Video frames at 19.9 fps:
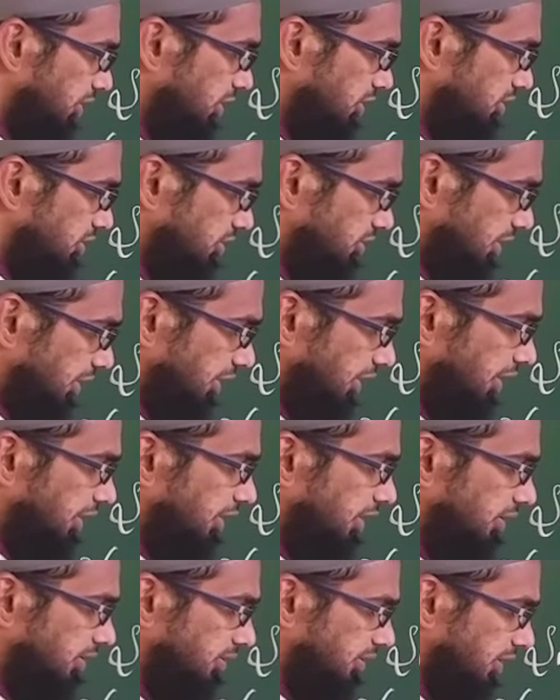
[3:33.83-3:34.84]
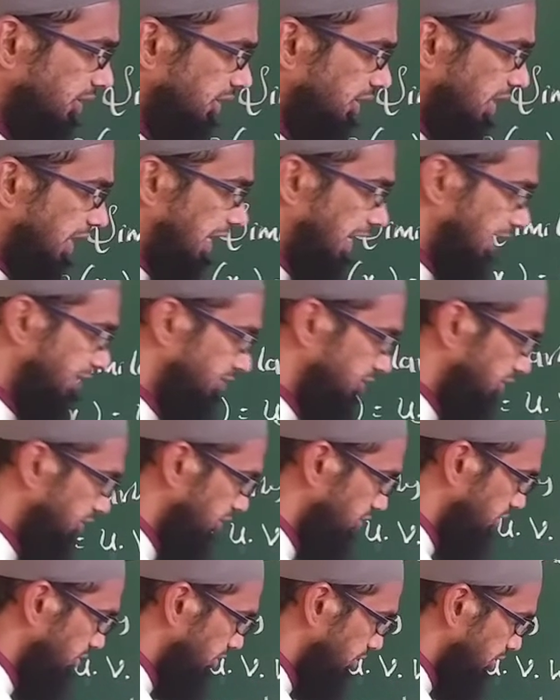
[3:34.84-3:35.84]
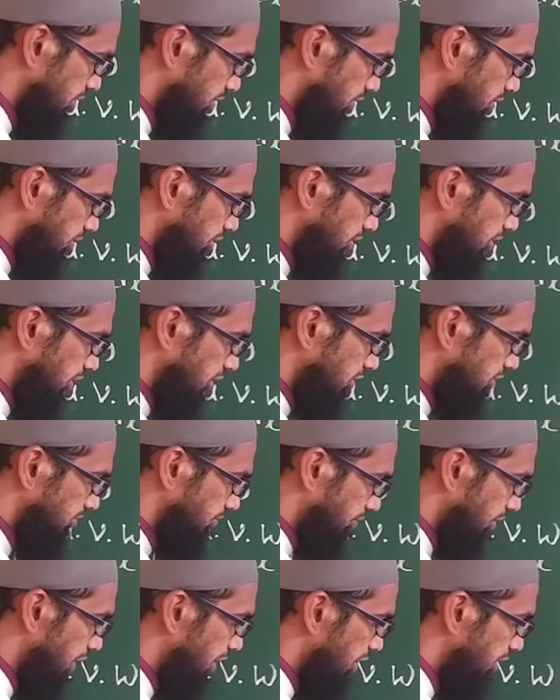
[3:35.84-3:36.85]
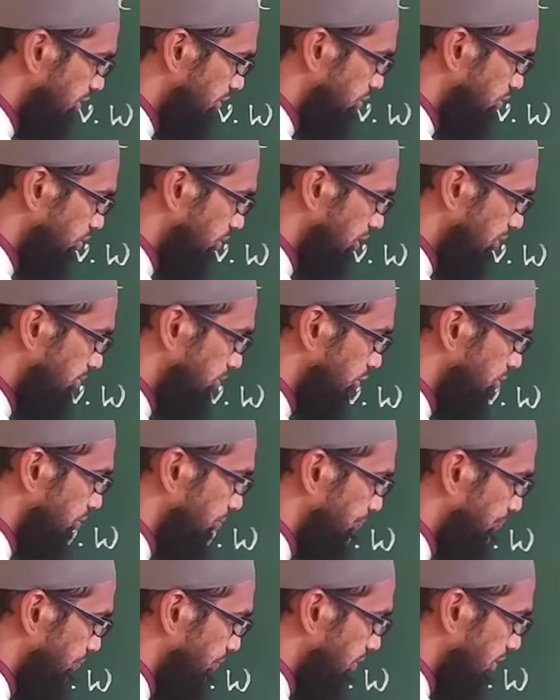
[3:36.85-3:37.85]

that is the second and third as it is, that is v into w.